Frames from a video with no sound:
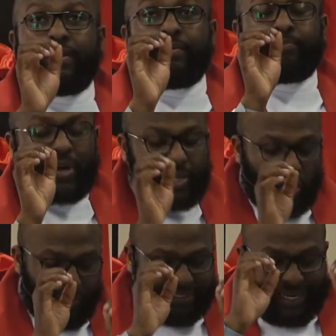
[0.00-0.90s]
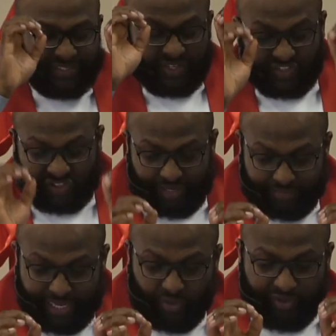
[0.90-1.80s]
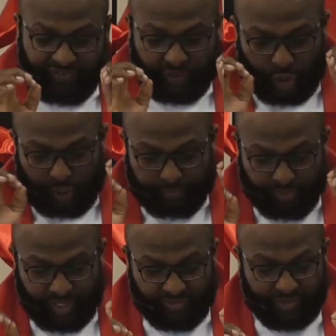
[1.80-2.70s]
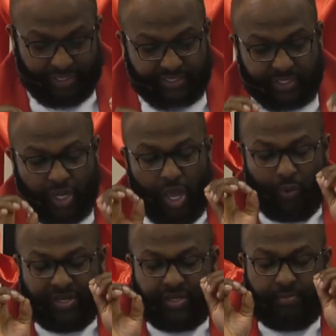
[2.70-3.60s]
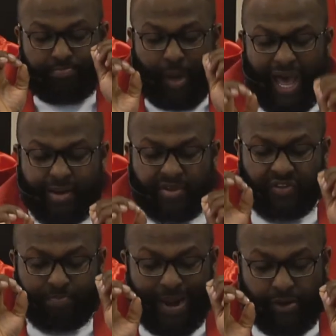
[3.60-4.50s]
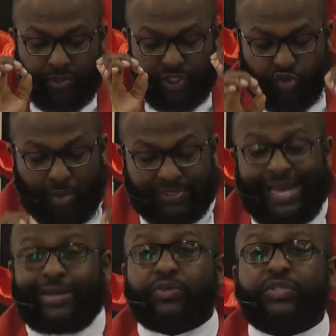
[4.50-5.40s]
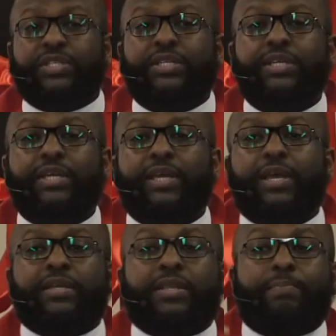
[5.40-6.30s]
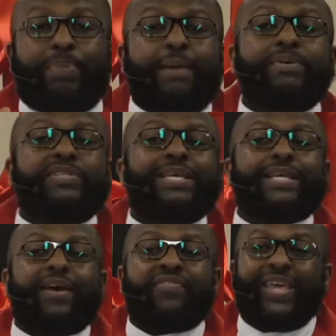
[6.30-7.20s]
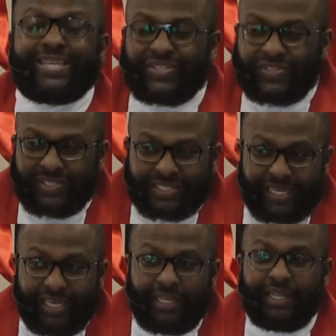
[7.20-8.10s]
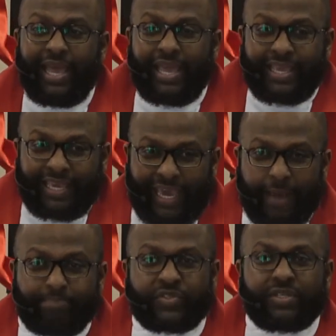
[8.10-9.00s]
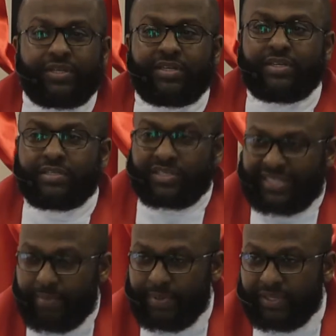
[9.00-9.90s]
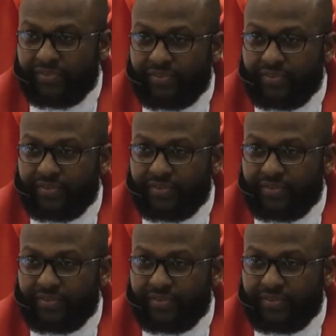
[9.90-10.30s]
prioritize assembling with the brethren. Listen, when the bottom of the barrel drops out, the Bible says they still kept the Sabbath.